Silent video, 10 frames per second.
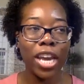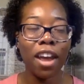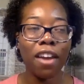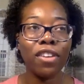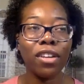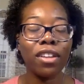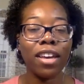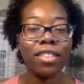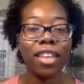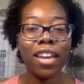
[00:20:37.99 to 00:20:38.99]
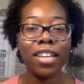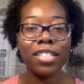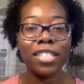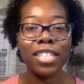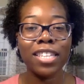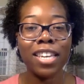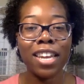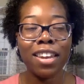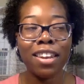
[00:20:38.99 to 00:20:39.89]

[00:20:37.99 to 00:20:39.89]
And I feel like that is the